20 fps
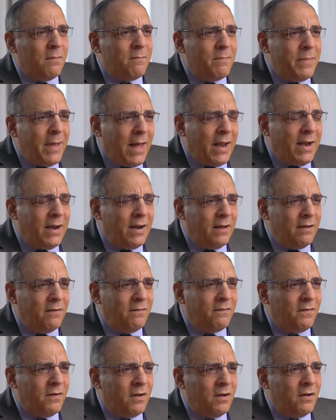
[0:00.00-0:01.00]

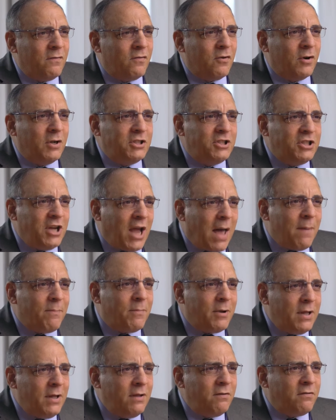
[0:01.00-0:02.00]
competitive for a
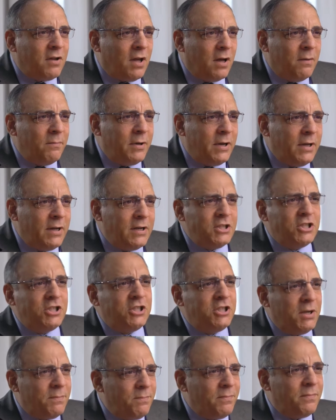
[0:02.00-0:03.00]
Japanese company to
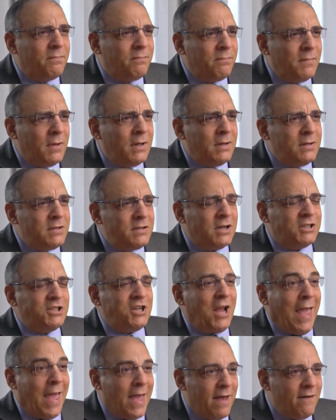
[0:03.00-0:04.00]
ship
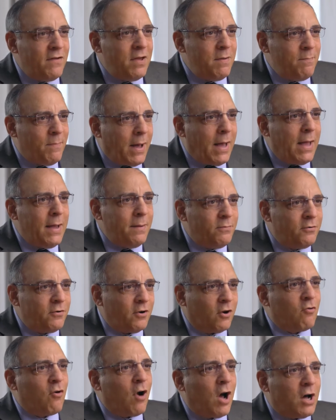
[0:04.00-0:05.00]
such heavy pipes
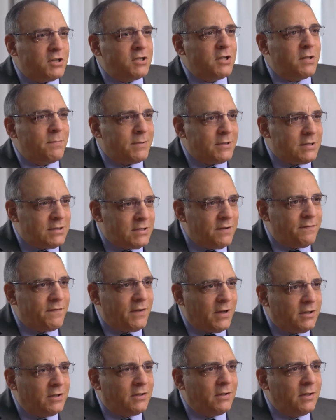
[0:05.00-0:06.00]
across the
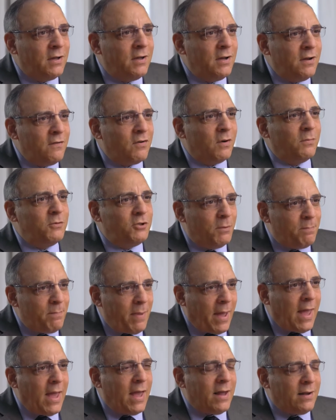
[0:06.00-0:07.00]
Pacific from
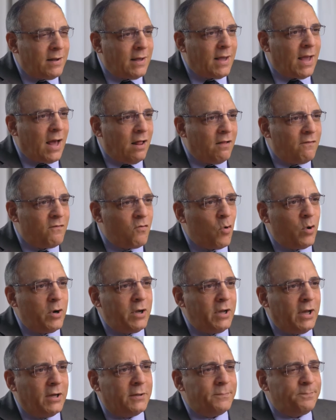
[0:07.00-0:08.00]
Japan to
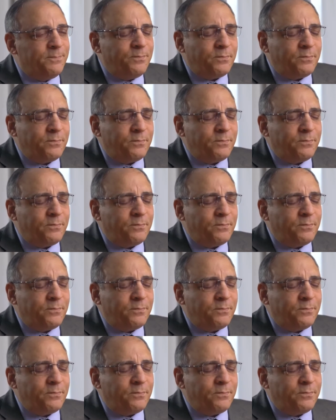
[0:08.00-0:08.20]
California?